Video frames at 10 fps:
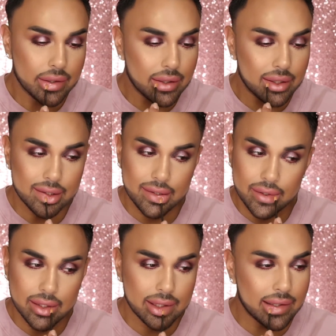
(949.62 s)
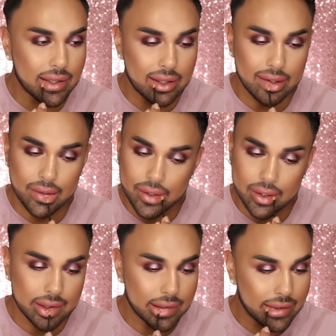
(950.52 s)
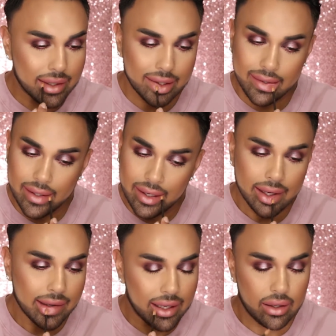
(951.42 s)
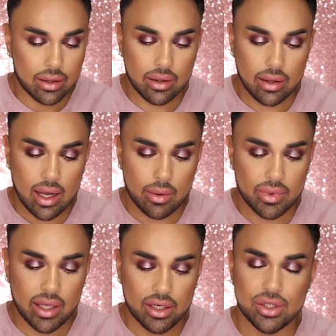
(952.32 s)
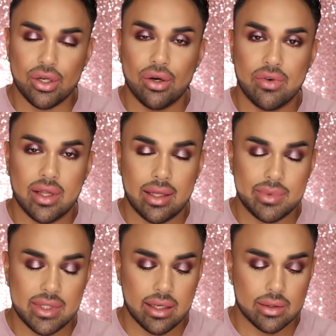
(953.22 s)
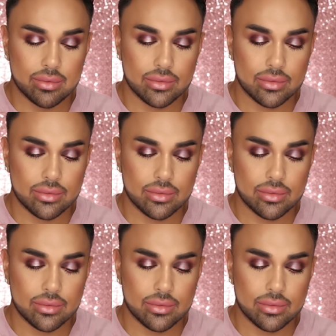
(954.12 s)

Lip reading: Just going to do a light little application over the lipstick.